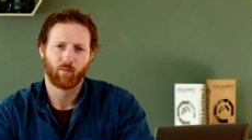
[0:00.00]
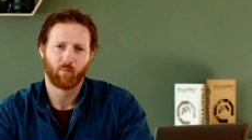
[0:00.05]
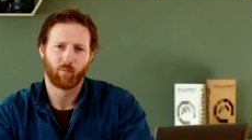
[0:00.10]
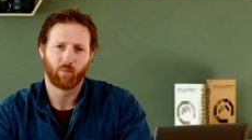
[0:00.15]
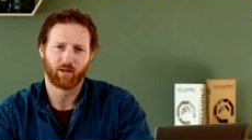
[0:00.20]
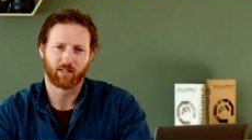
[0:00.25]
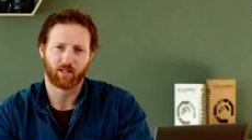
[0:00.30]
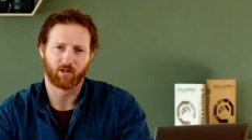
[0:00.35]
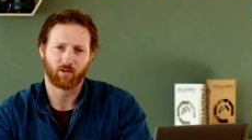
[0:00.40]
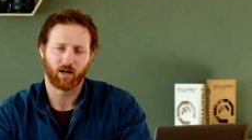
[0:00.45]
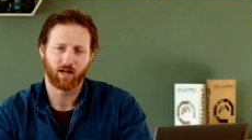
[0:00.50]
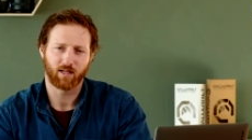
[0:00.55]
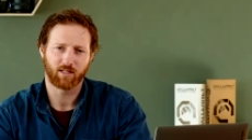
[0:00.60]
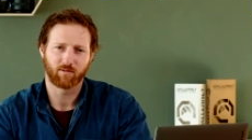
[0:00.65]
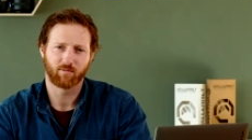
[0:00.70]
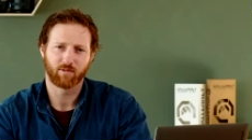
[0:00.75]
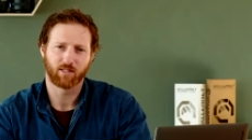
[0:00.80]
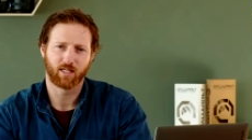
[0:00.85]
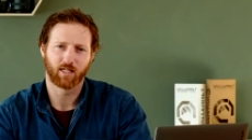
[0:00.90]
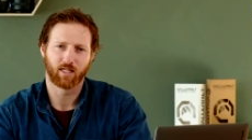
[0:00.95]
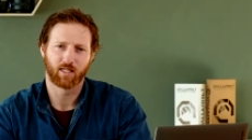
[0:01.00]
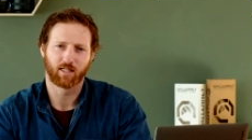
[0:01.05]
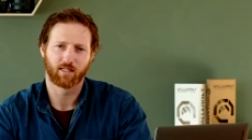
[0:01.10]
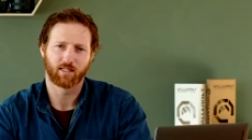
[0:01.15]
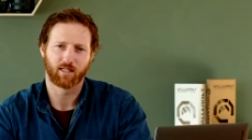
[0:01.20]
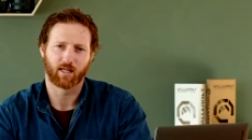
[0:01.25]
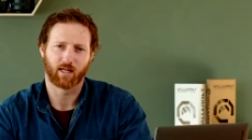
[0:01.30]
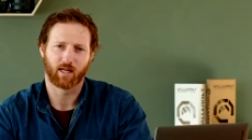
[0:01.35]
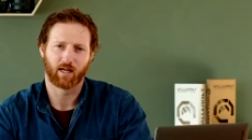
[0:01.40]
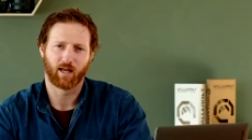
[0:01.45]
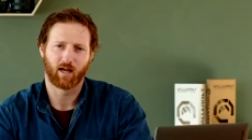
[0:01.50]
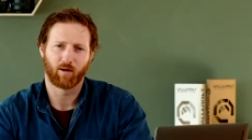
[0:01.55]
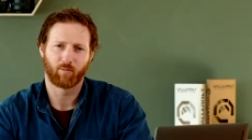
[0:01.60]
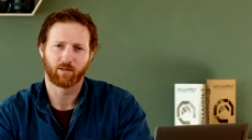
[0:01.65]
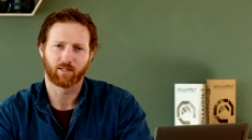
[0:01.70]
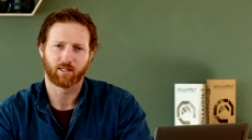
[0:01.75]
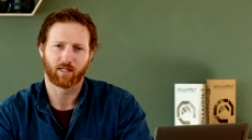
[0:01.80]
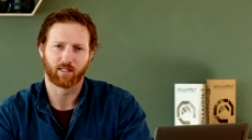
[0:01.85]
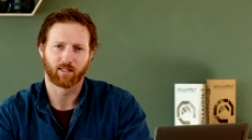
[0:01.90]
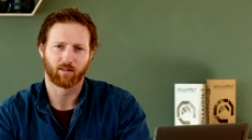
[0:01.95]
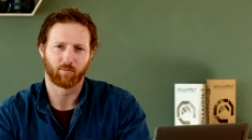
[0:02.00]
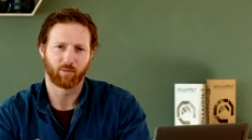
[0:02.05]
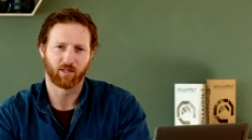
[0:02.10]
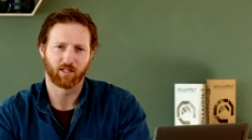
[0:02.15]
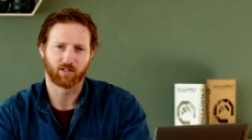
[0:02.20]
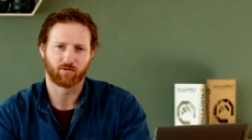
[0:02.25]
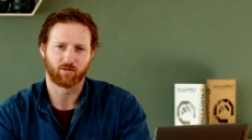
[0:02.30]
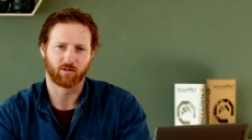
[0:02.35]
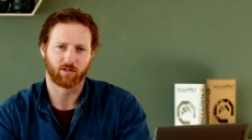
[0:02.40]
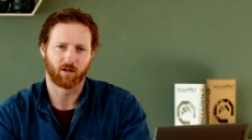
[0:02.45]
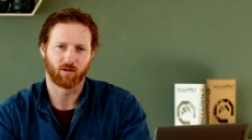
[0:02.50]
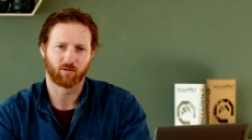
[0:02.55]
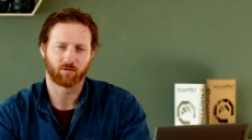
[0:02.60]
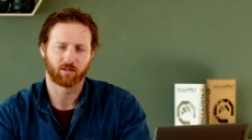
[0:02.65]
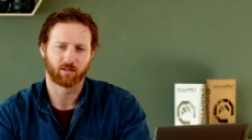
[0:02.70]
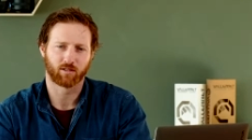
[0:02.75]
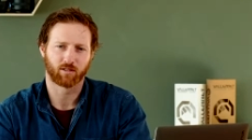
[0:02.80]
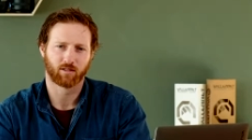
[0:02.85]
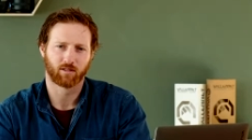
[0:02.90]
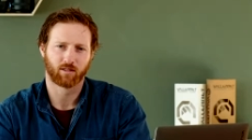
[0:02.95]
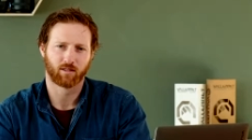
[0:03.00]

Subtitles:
but there are some settings that can help us get the best results.